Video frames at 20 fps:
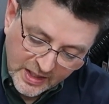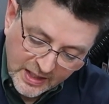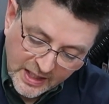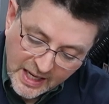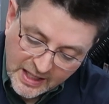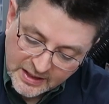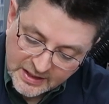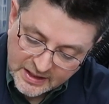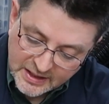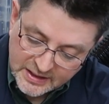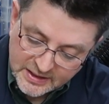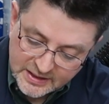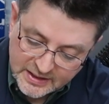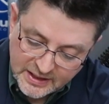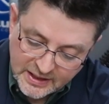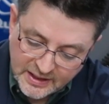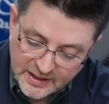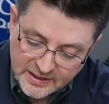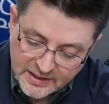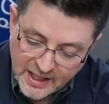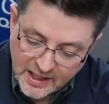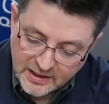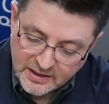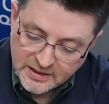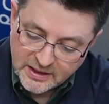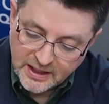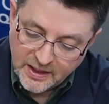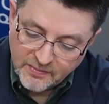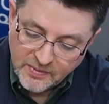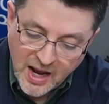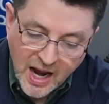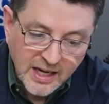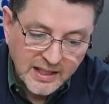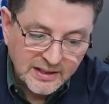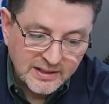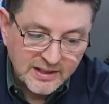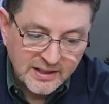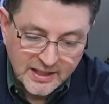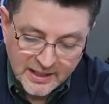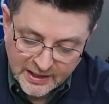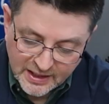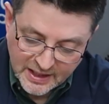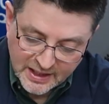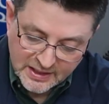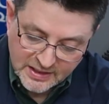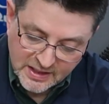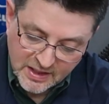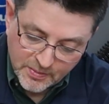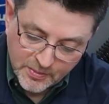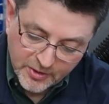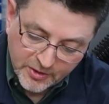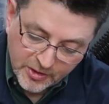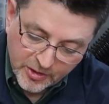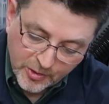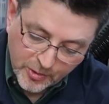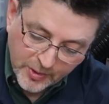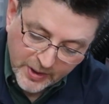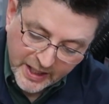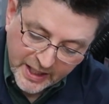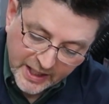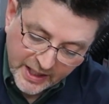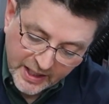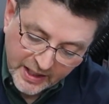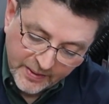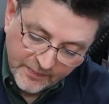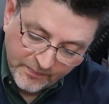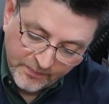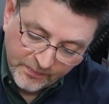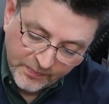Yeah, as you can see, it's actually I'm not as thick as number 3.